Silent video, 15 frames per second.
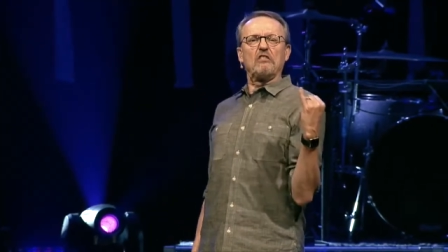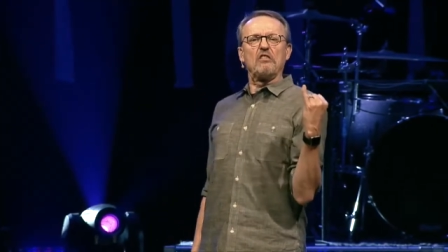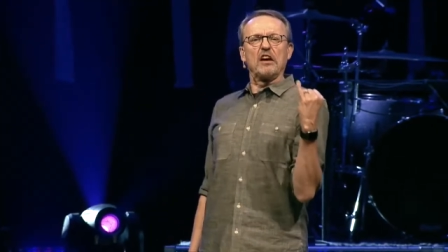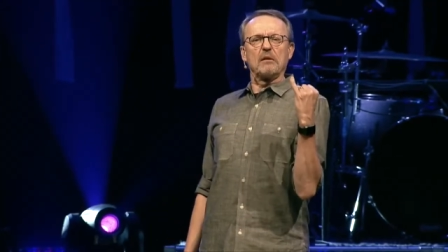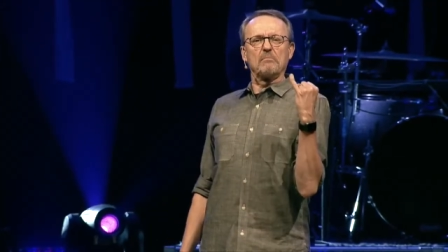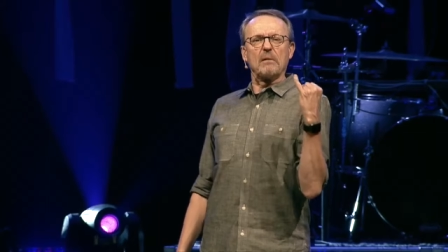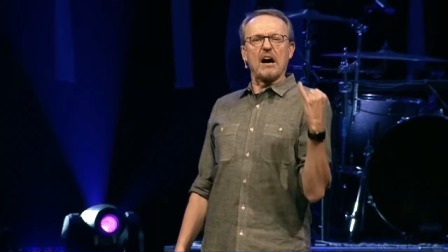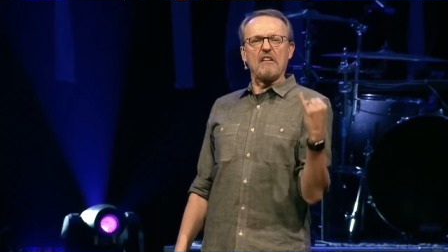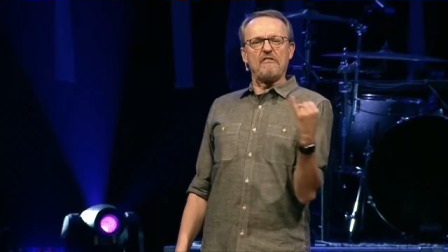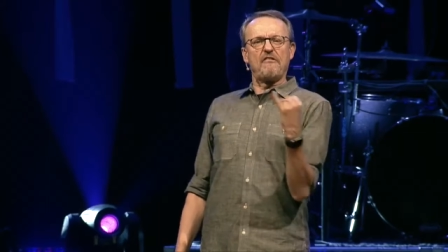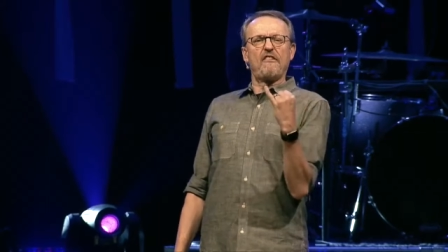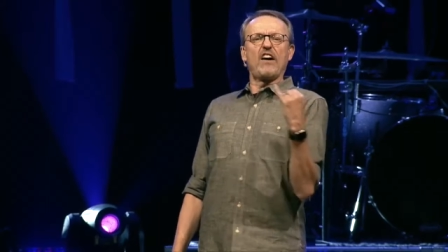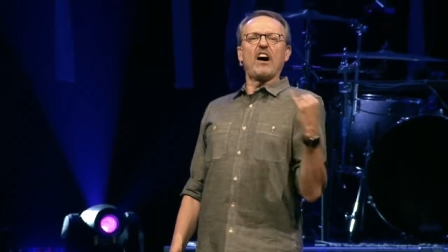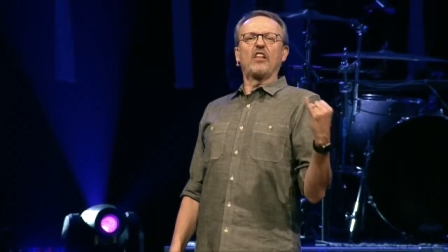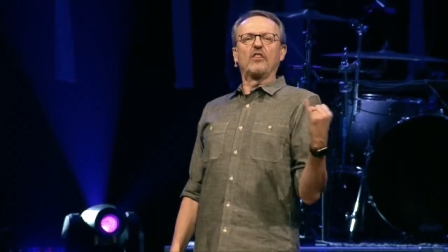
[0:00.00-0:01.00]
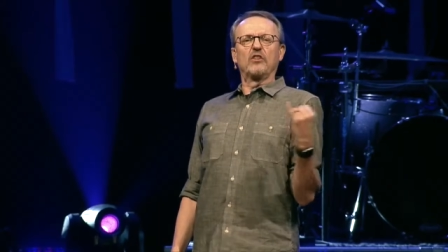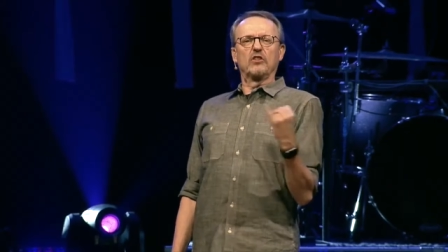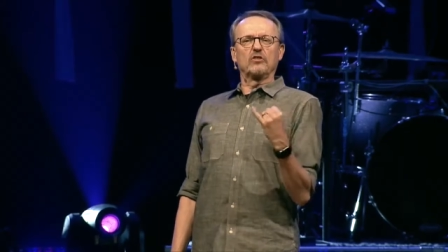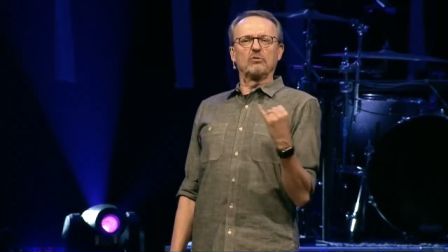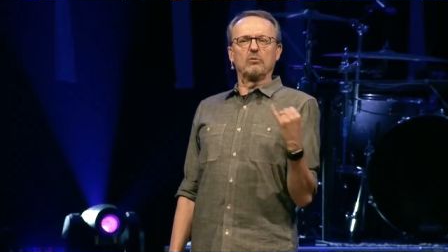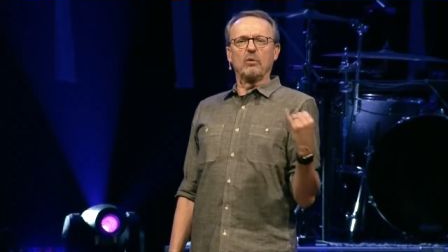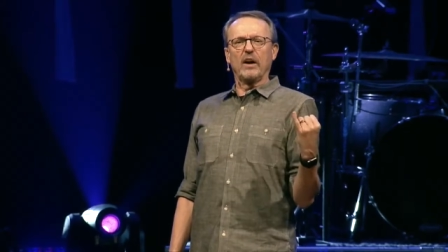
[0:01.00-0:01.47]
than my
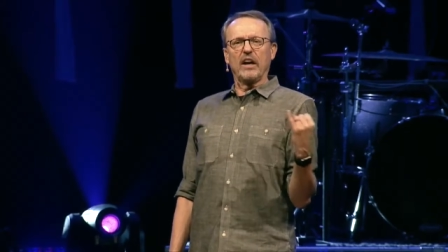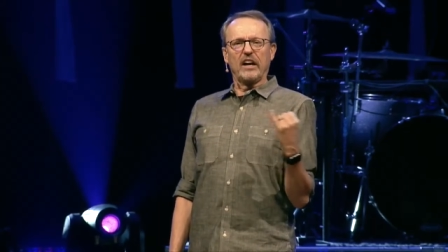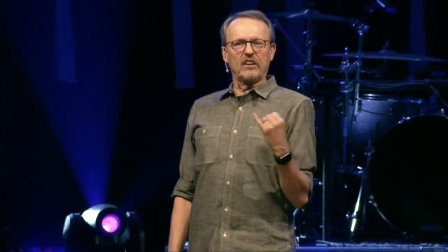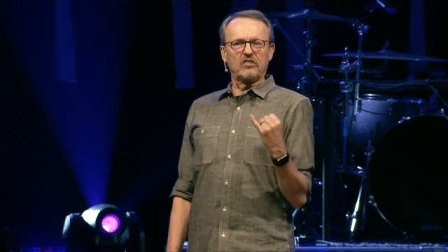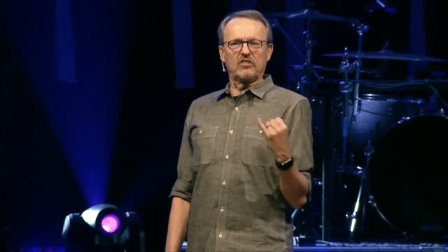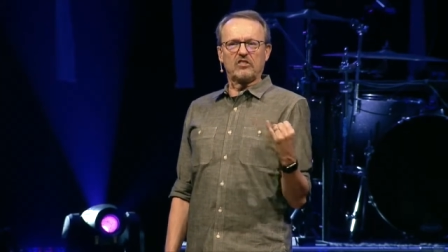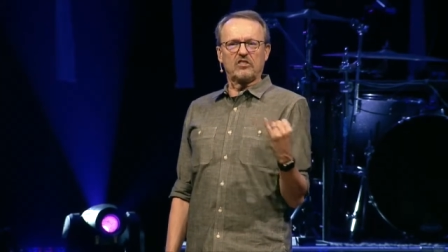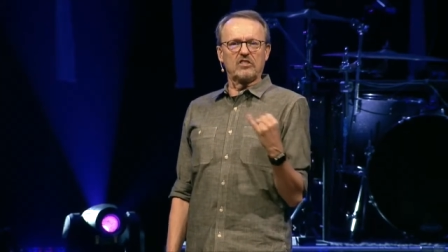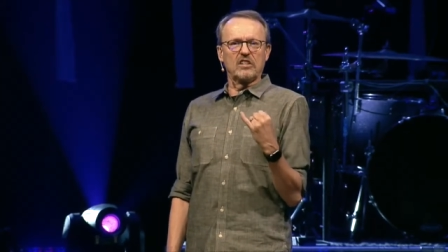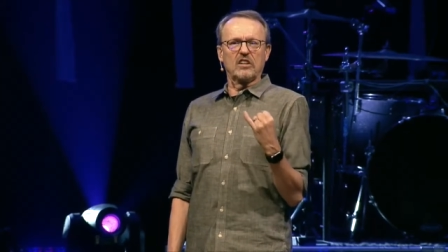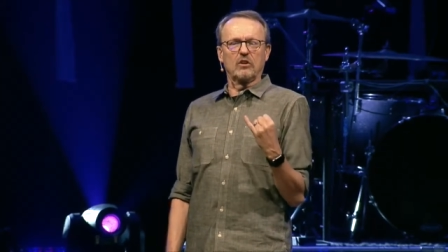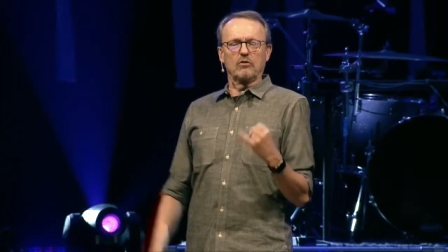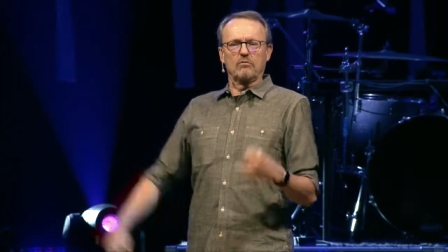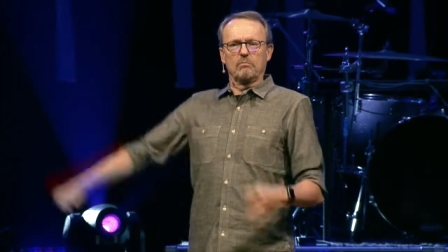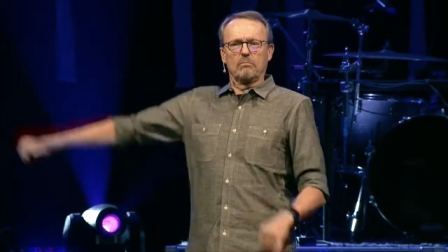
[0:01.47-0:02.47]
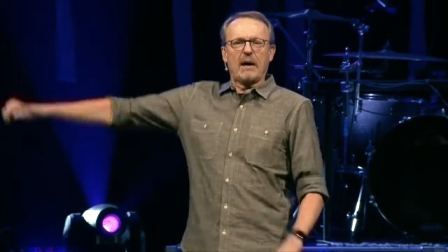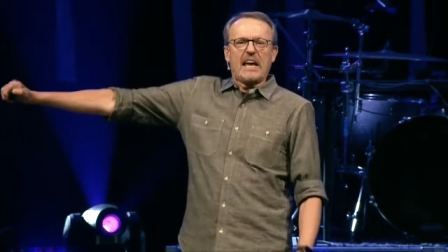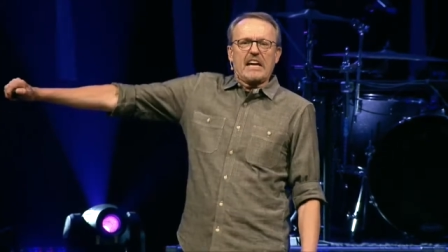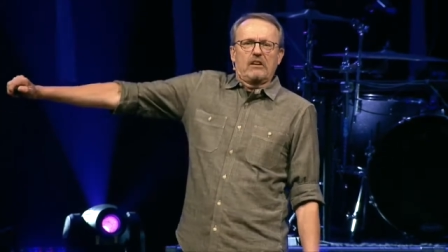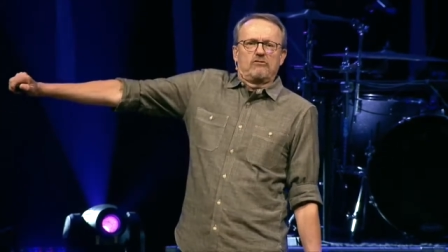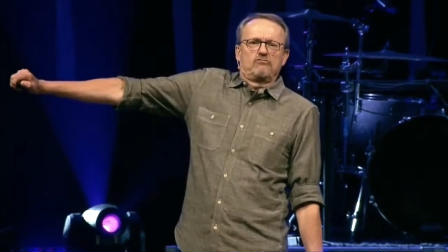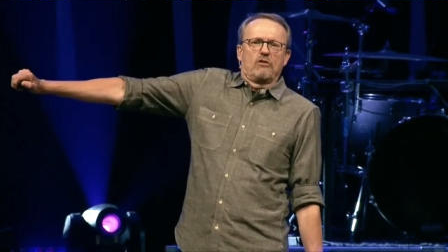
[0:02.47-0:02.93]
father's waist, you know,
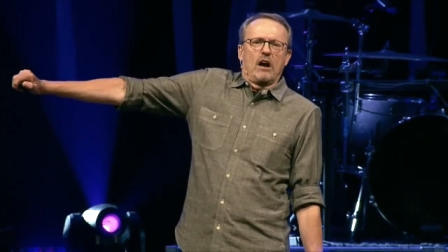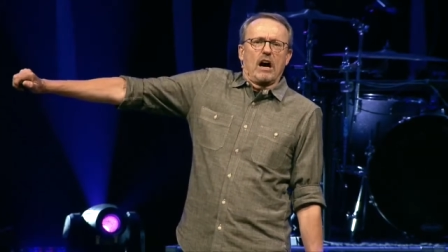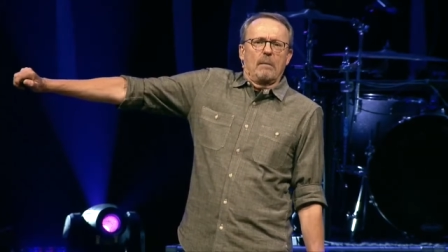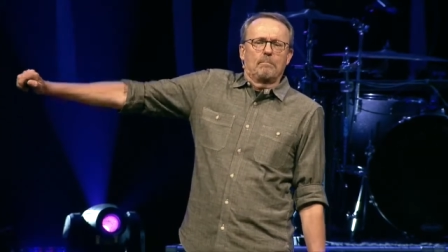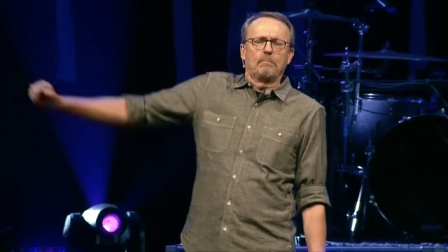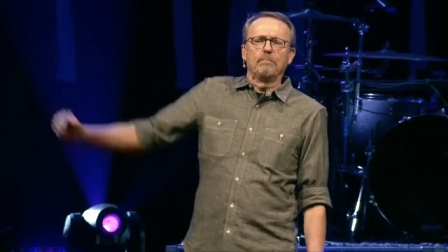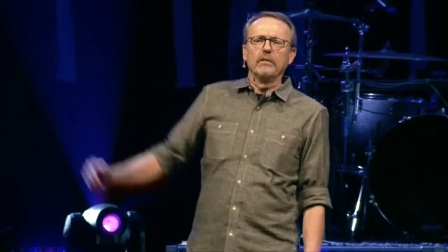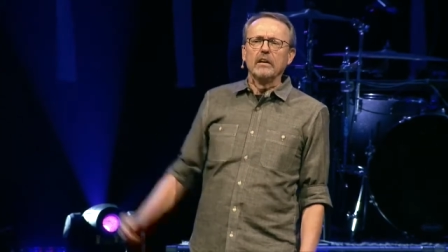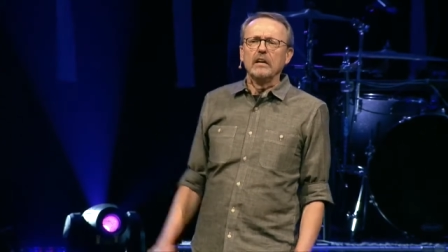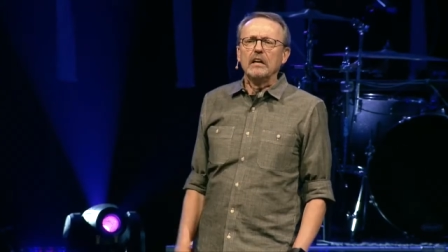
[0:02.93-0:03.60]
mic drop.